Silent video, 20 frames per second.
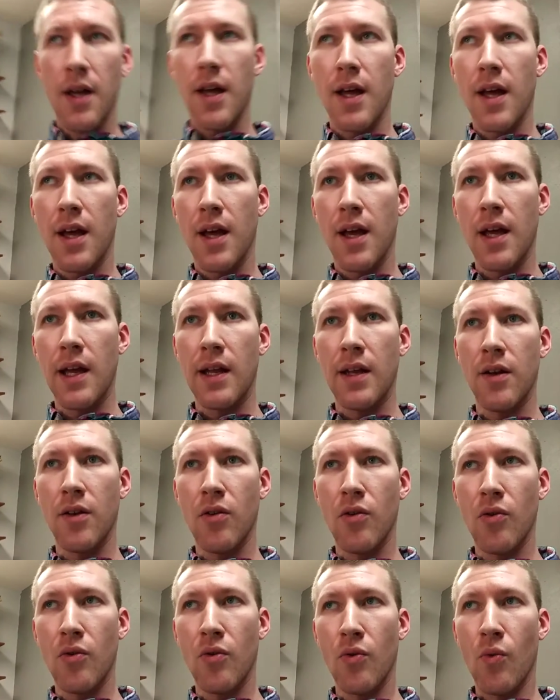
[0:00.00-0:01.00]
And
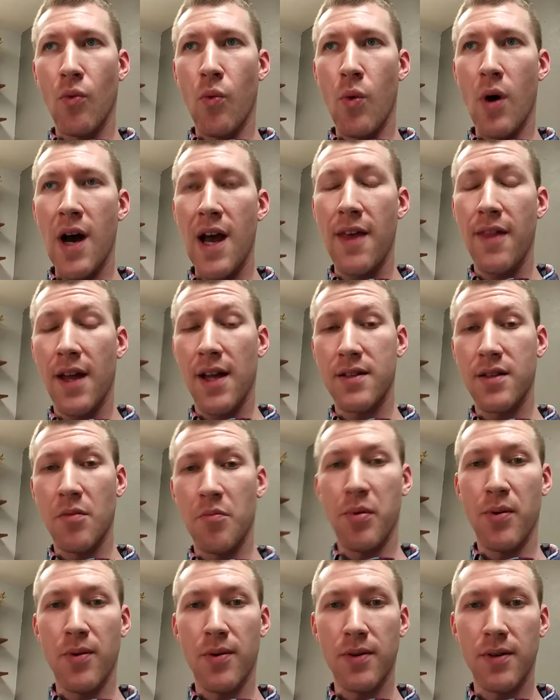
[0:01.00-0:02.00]
why that's
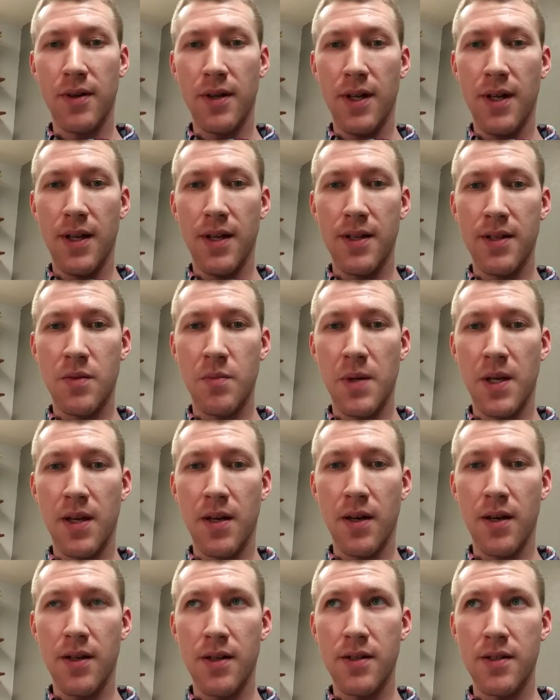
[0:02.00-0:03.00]
important is
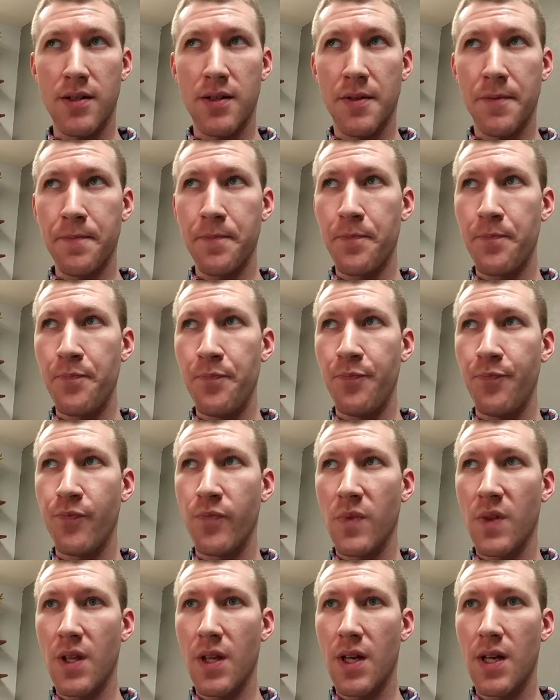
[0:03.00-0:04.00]
because
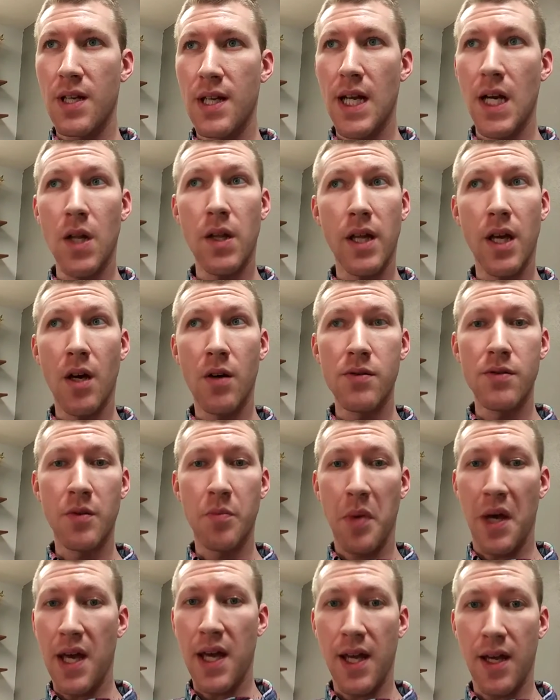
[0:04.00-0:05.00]
it not only helps with
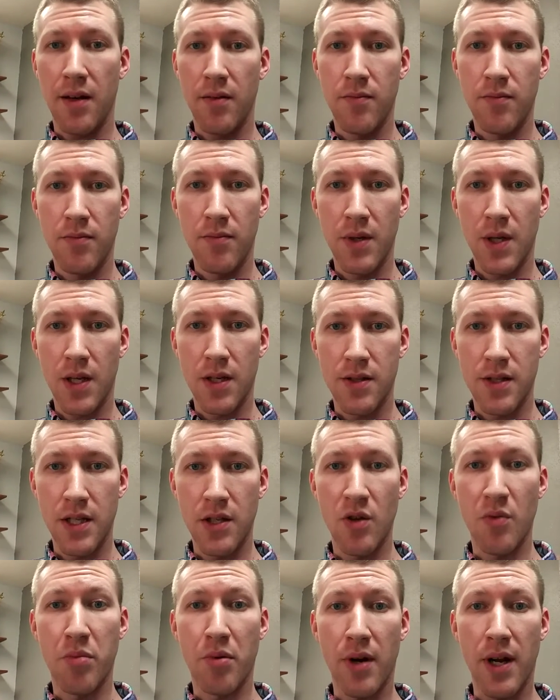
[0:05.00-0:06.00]
pain, because then
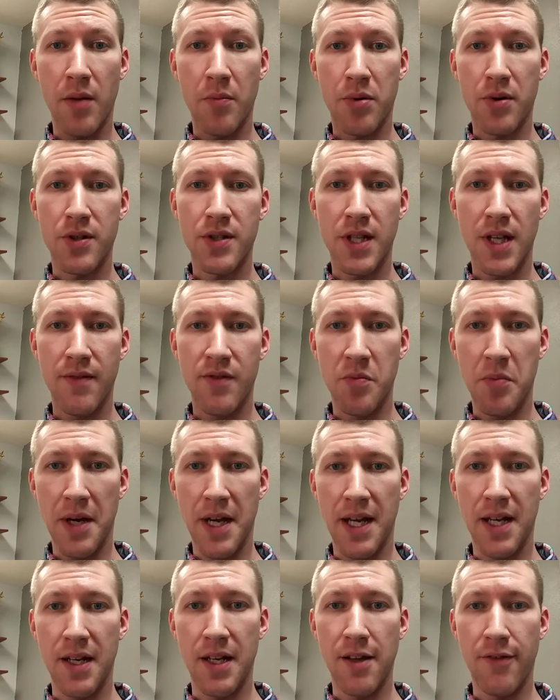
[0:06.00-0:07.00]
your brain perceives
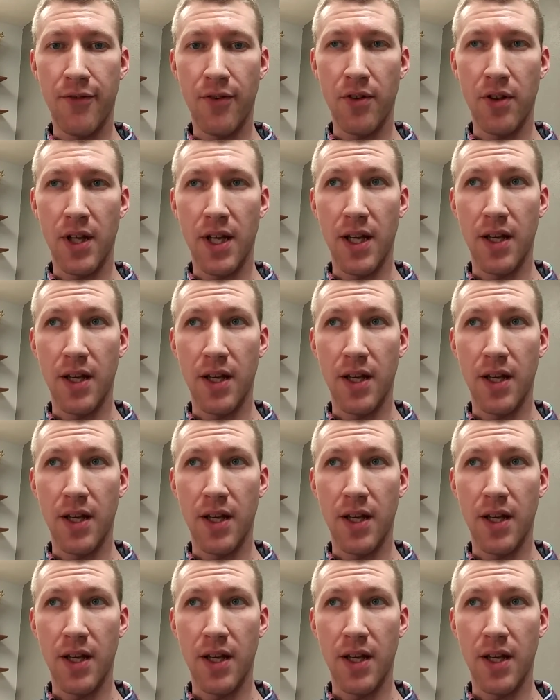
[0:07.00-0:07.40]
pain differently,